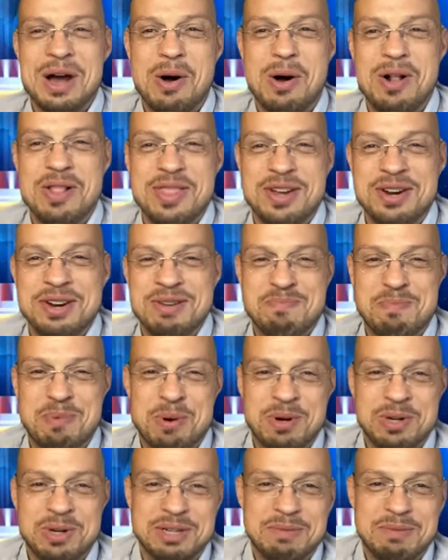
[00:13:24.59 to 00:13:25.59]
all the
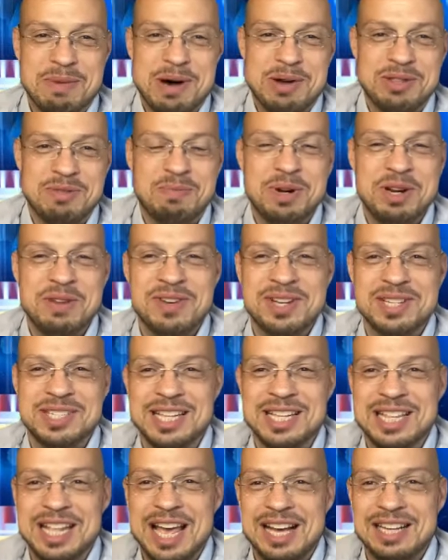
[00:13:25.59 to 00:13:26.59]
reports about
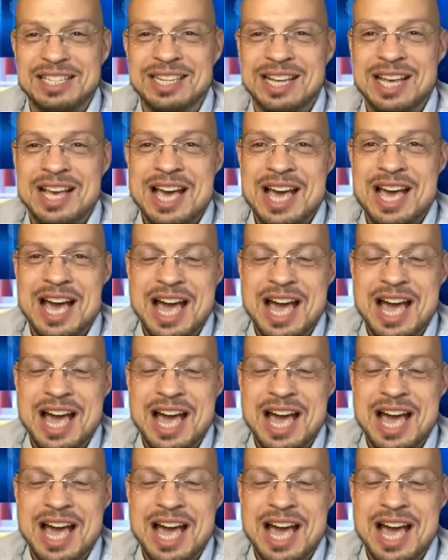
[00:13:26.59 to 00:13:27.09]
previous attacks.